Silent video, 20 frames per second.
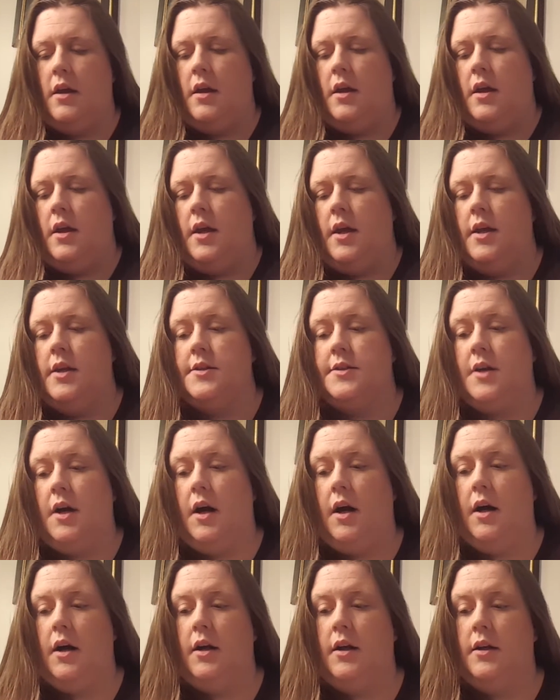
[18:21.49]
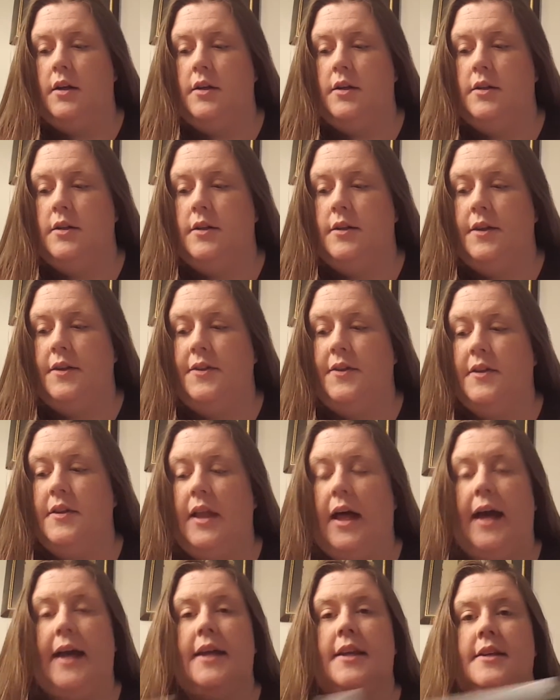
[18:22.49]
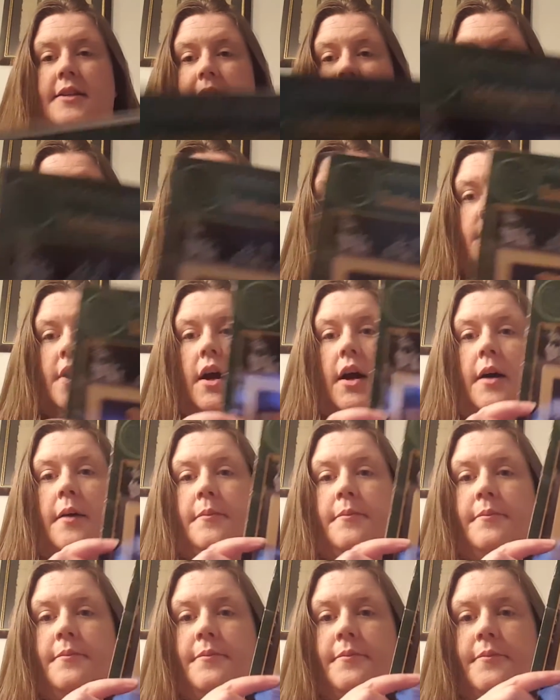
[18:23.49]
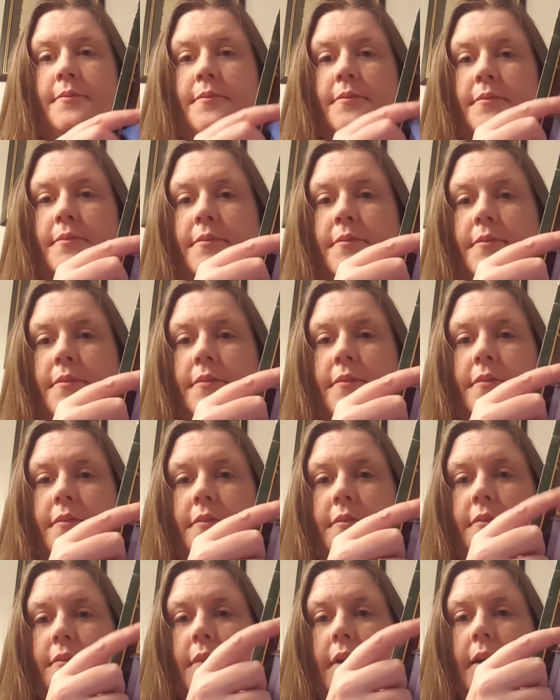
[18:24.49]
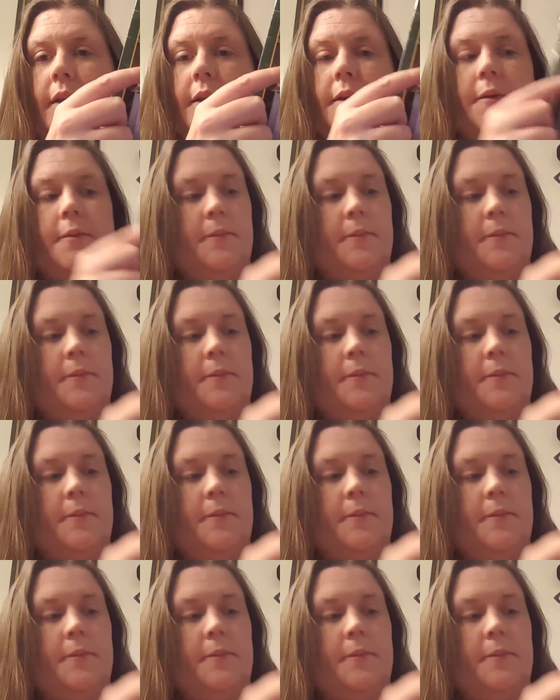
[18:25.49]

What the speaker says: It is called The Lioness and Her Cub. Right here.